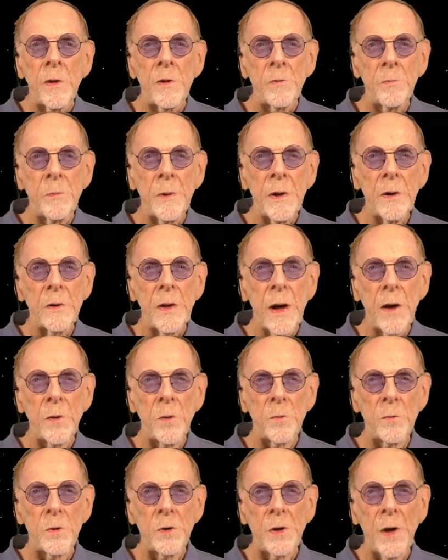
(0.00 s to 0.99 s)
smeared
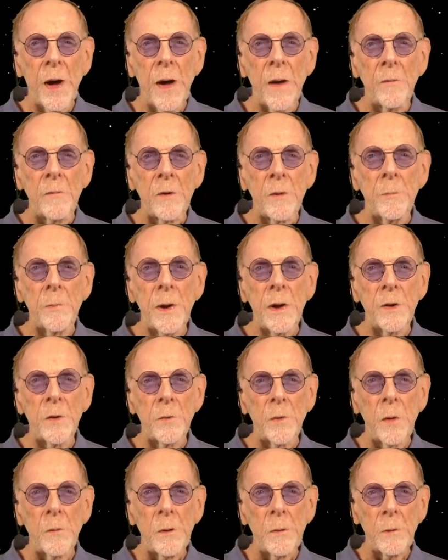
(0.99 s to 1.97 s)
out over time compared
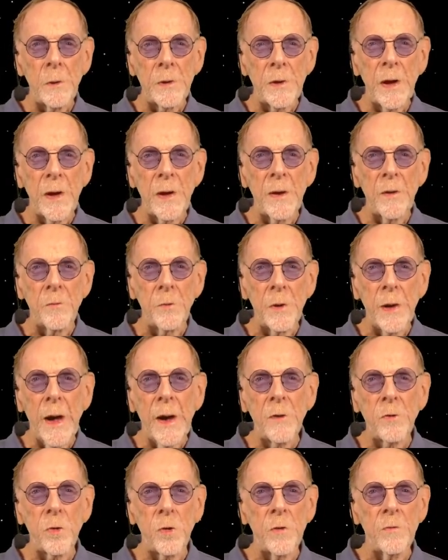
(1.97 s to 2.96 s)
to what we would get if we
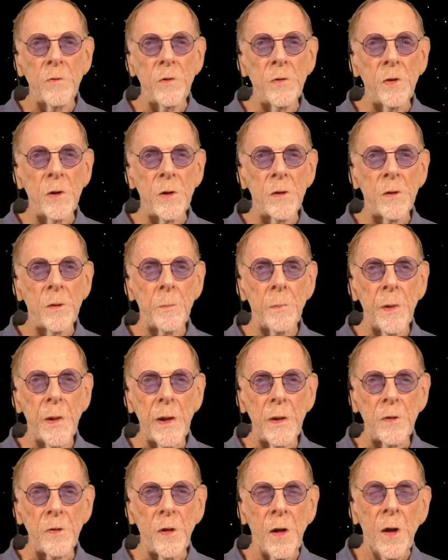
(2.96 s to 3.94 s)
actually visited the
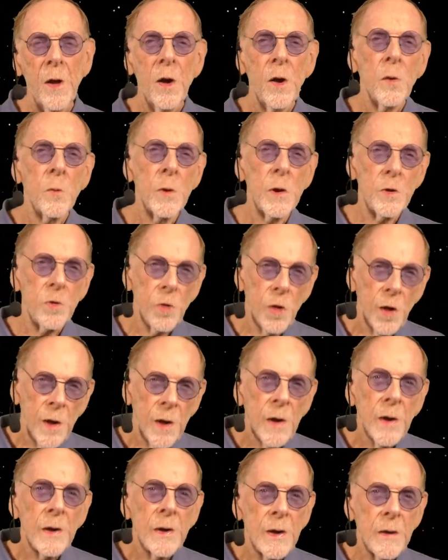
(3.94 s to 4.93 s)
place, which,
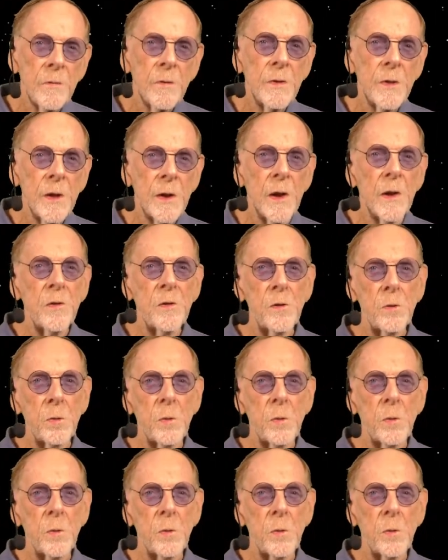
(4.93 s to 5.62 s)
given that it's